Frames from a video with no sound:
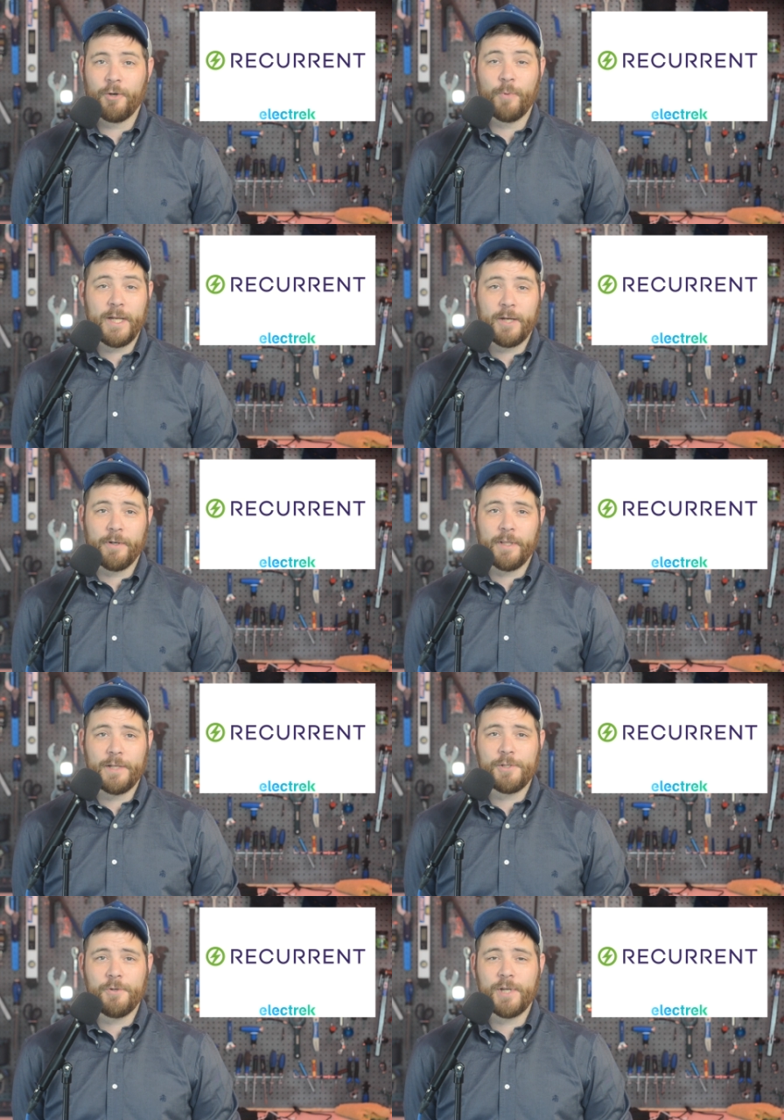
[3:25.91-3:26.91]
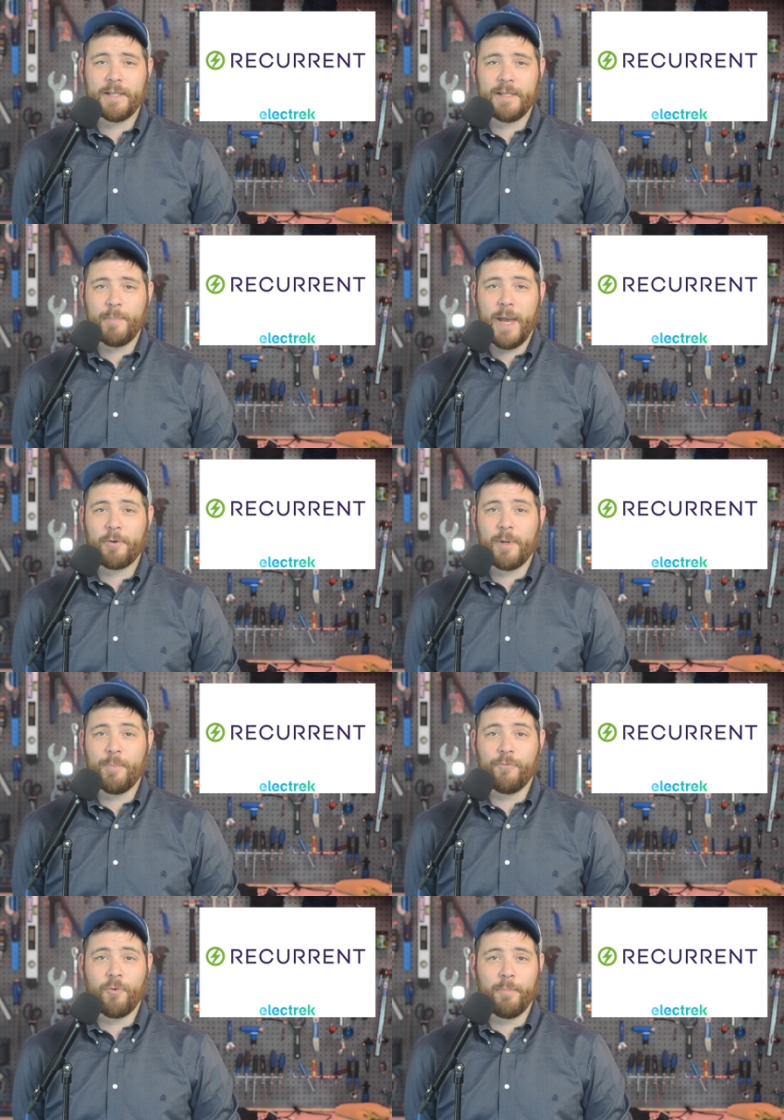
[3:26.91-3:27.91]
Recurrent lets you check the battery
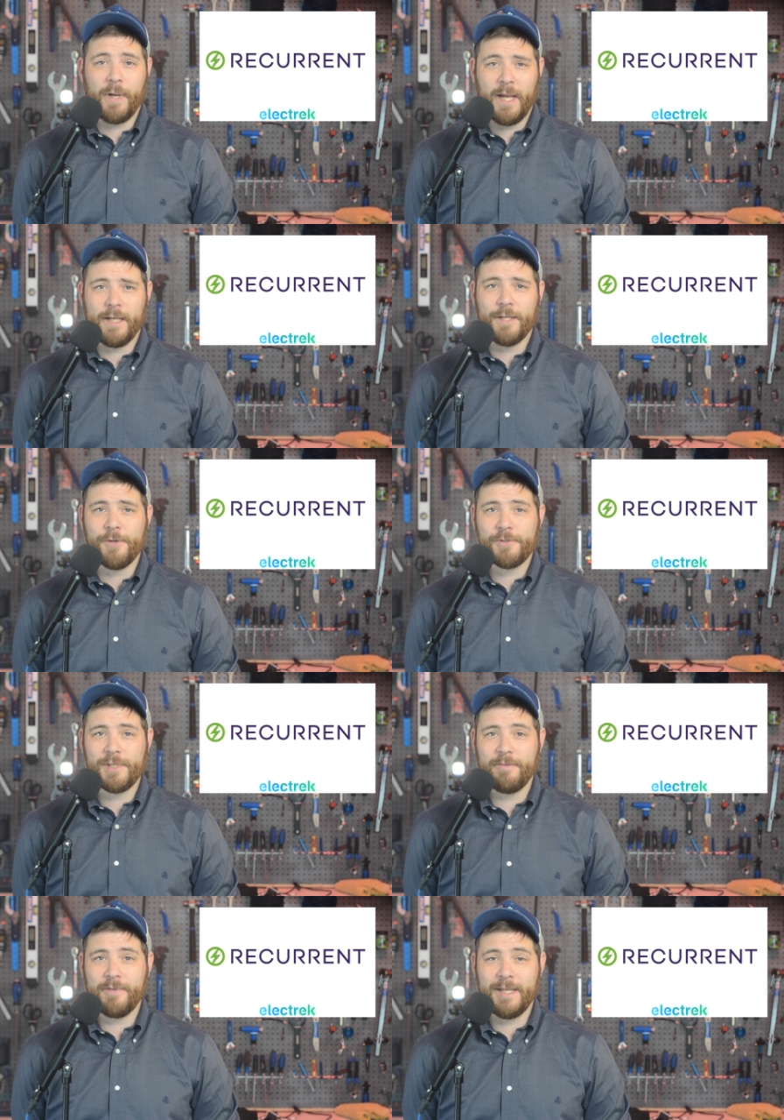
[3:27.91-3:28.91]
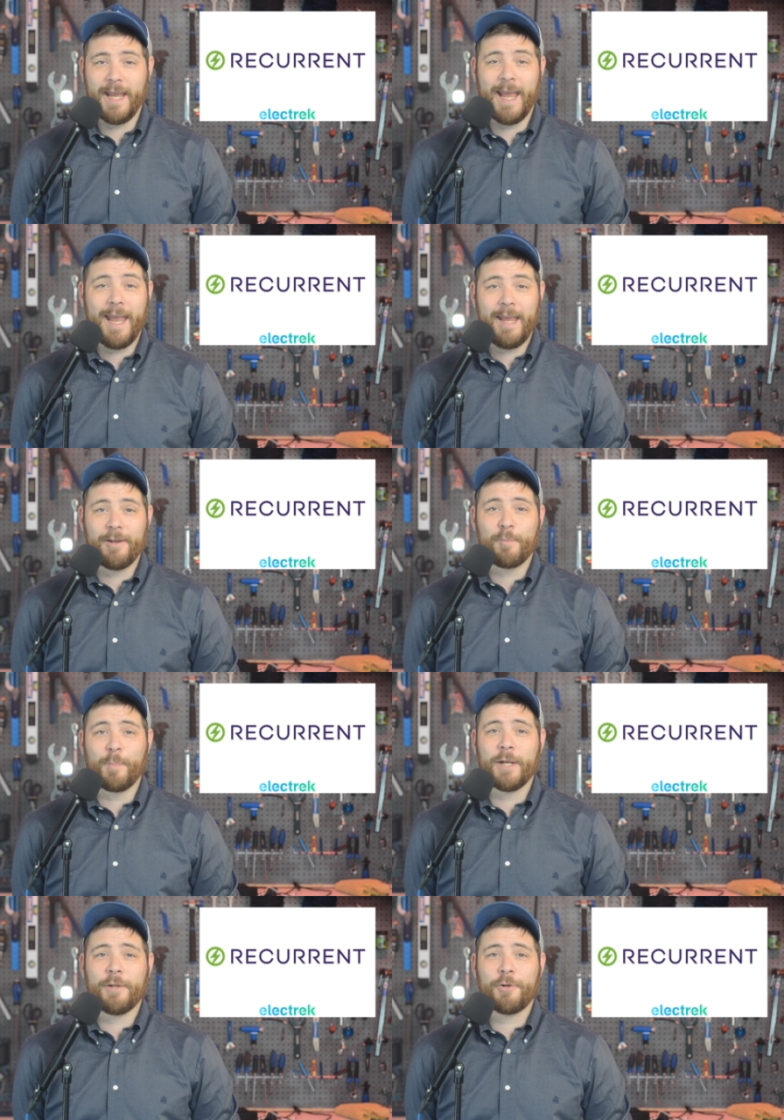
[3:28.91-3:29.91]
before buying a used EV and
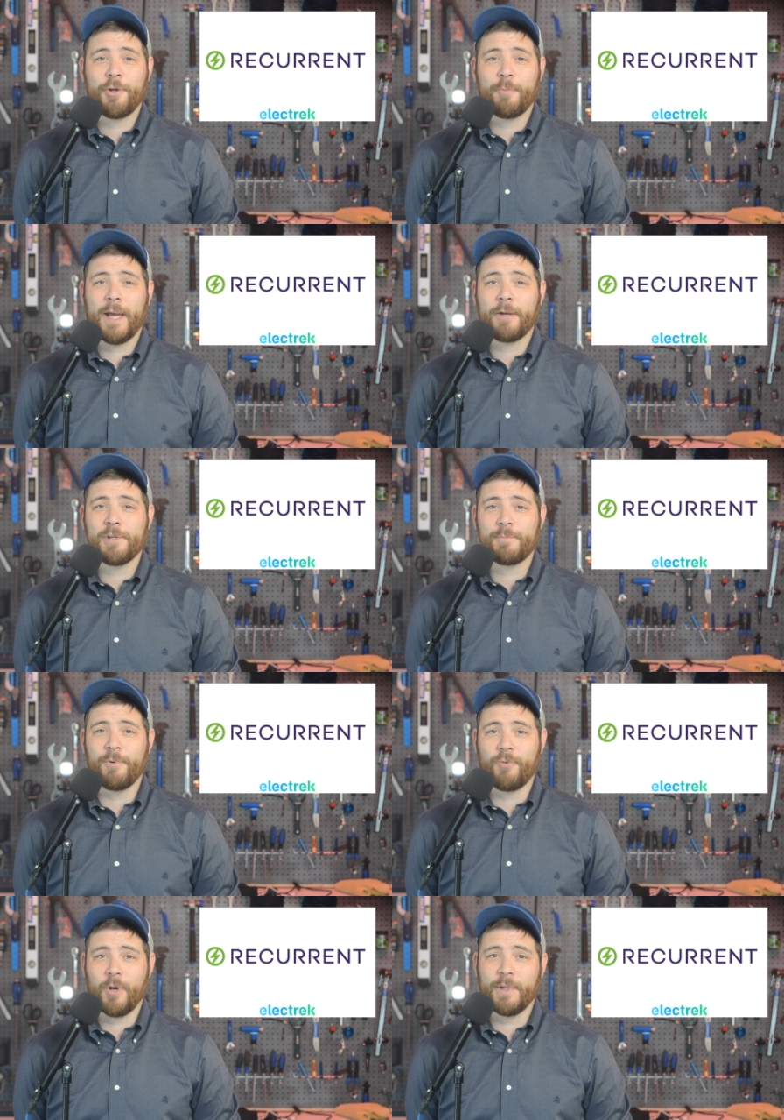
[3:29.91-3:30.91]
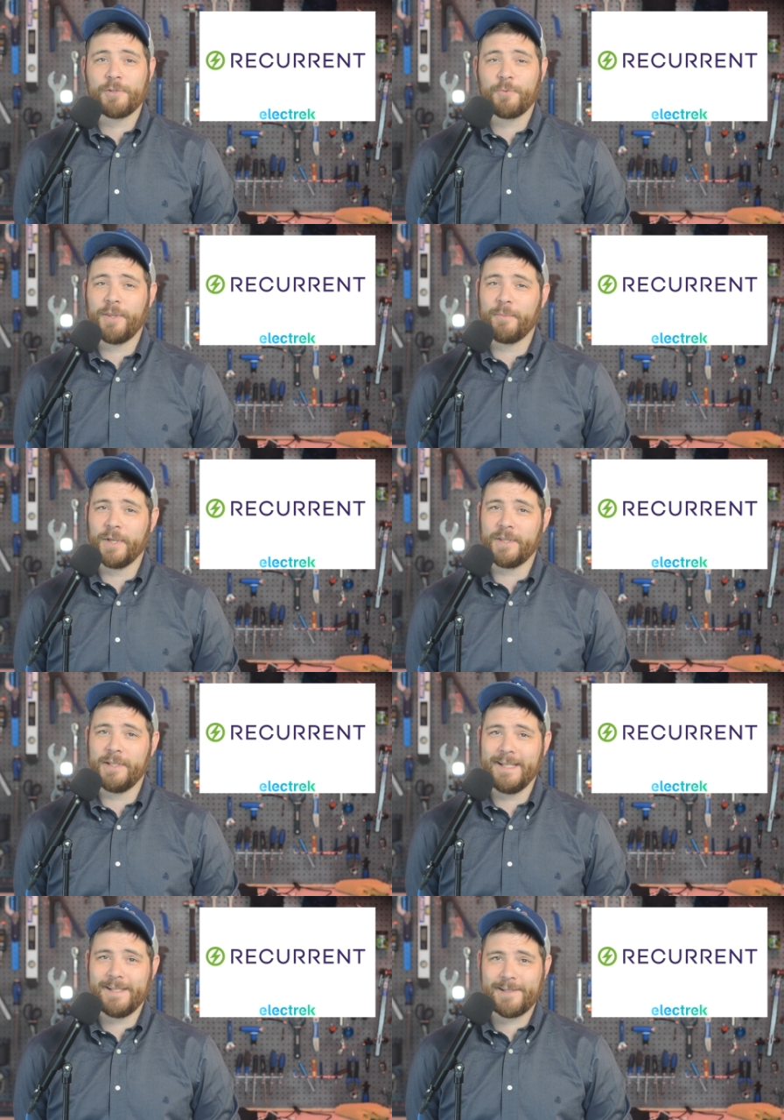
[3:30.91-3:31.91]
monitor your battery's performance with
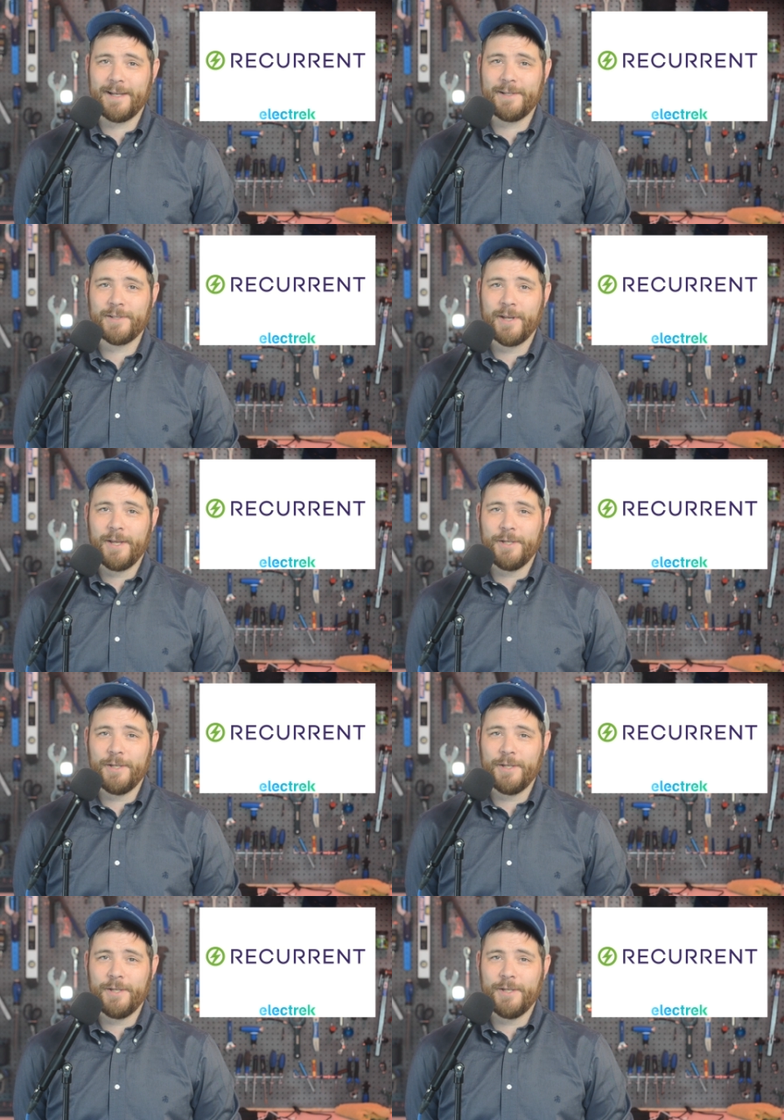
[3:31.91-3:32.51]
monthly insights